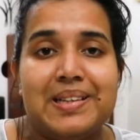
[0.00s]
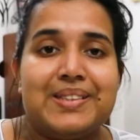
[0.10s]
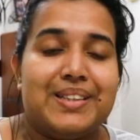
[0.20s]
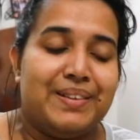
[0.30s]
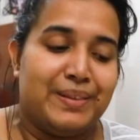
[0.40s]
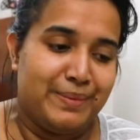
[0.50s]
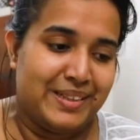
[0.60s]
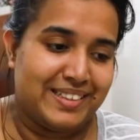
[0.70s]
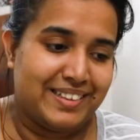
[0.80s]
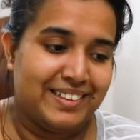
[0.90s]
Also, I want to
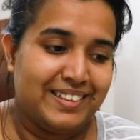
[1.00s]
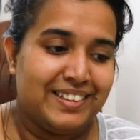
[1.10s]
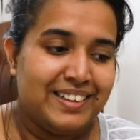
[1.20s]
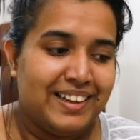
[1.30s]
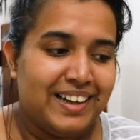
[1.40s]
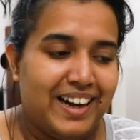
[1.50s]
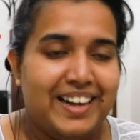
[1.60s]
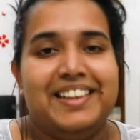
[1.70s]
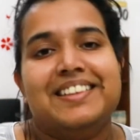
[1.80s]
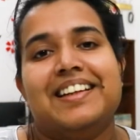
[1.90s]
mention
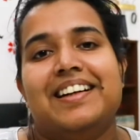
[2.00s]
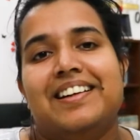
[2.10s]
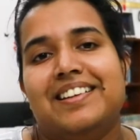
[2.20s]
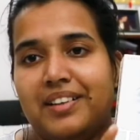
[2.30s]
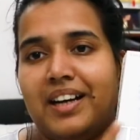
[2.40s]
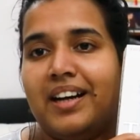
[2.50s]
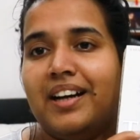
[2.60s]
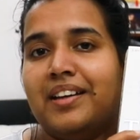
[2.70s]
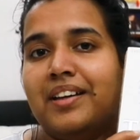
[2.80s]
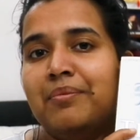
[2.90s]
Aisha.
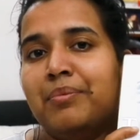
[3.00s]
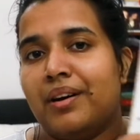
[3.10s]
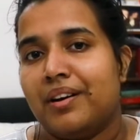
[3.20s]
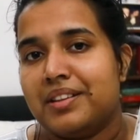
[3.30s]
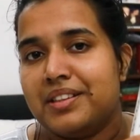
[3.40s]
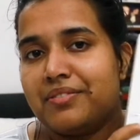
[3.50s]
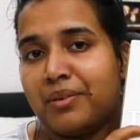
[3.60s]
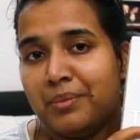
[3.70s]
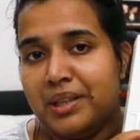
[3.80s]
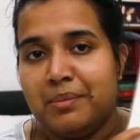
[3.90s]
I got this
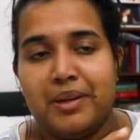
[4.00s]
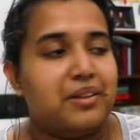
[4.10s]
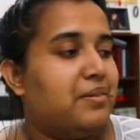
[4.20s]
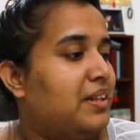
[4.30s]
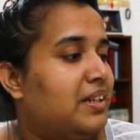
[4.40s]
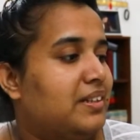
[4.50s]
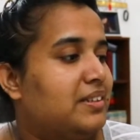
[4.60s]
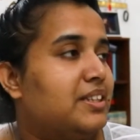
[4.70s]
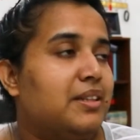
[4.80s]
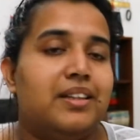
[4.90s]
from her, by the way. Like
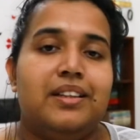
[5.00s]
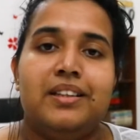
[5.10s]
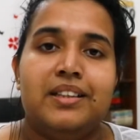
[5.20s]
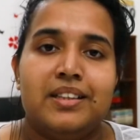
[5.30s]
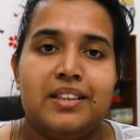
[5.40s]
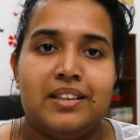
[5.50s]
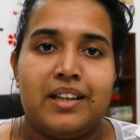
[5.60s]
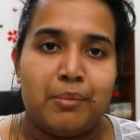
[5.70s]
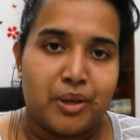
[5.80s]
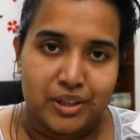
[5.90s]

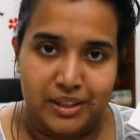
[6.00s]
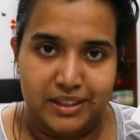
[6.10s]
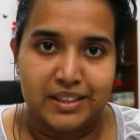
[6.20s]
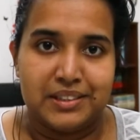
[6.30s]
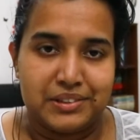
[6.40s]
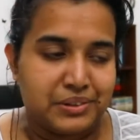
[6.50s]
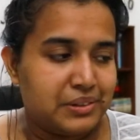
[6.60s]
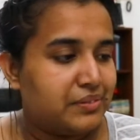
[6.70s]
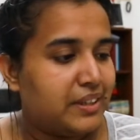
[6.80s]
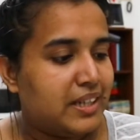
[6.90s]
I borrowed her Throne
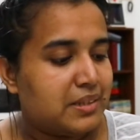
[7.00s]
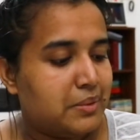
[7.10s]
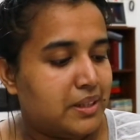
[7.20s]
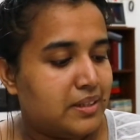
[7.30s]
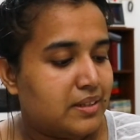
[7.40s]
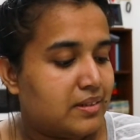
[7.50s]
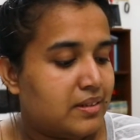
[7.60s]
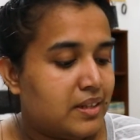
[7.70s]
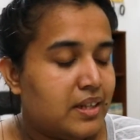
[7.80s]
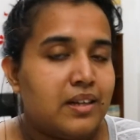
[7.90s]
of Glass because
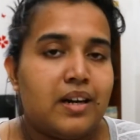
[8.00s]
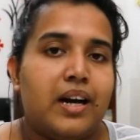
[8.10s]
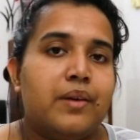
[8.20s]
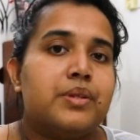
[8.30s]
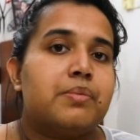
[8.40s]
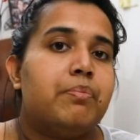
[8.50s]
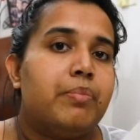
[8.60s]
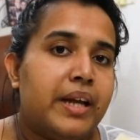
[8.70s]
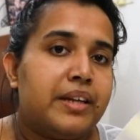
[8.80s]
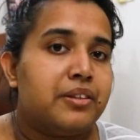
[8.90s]
I was
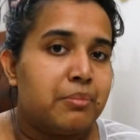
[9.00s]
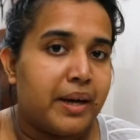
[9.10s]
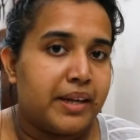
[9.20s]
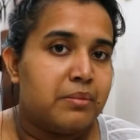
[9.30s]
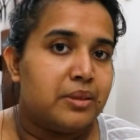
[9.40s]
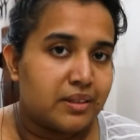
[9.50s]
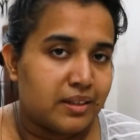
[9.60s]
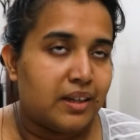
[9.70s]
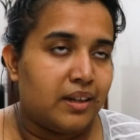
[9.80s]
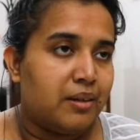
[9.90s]
planning to buy the book.
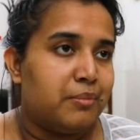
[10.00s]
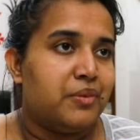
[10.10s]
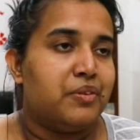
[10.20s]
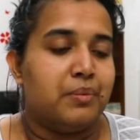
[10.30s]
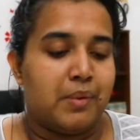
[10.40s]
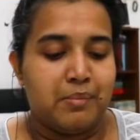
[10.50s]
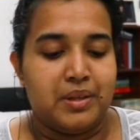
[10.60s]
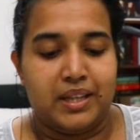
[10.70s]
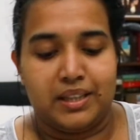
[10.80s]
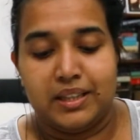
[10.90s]
If you remember,
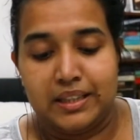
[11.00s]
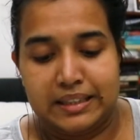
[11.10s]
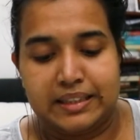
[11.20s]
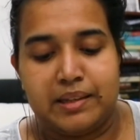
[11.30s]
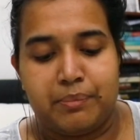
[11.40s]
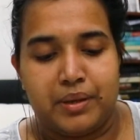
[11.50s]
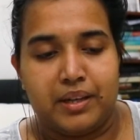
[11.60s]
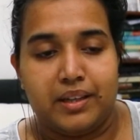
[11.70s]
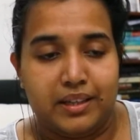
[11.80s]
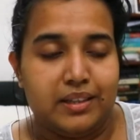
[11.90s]
like early in the clip,
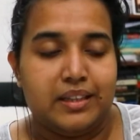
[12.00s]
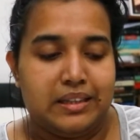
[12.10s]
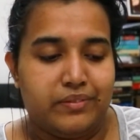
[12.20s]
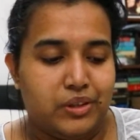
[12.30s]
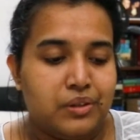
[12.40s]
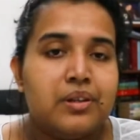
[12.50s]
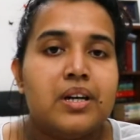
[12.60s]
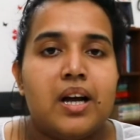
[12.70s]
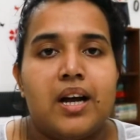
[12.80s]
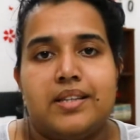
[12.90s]
early in the video,
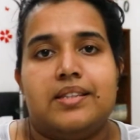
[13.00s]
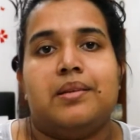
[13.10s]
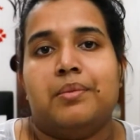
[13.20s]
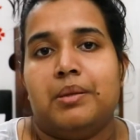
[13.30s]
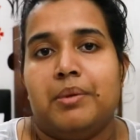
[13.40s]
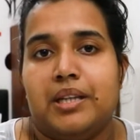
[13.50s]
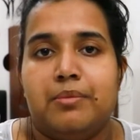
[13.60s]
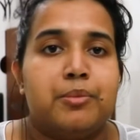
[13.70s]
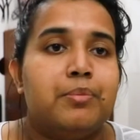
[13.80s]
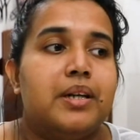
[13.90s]
I said that I'm gonna buy the
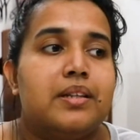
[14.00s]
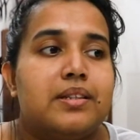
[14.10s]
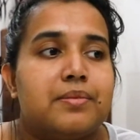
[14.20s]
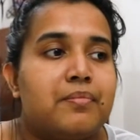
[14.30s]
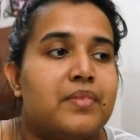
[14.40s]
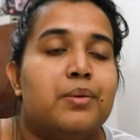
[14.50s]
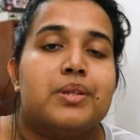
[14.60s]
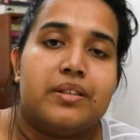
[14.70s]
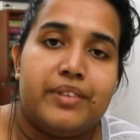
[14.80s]
book, but it wasn't